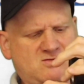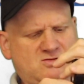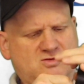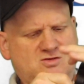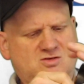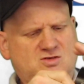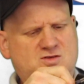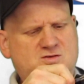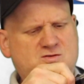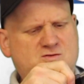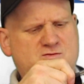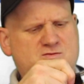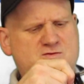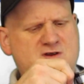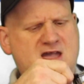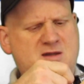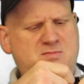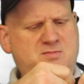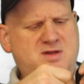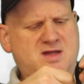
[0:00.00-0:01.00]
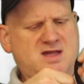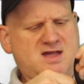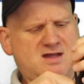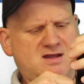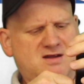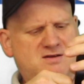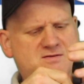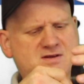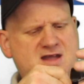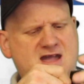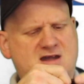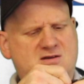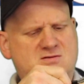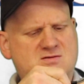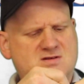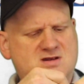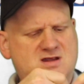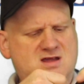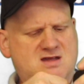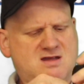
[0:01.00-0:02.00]
just wrap it
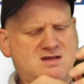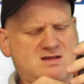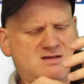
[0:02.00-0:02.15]
around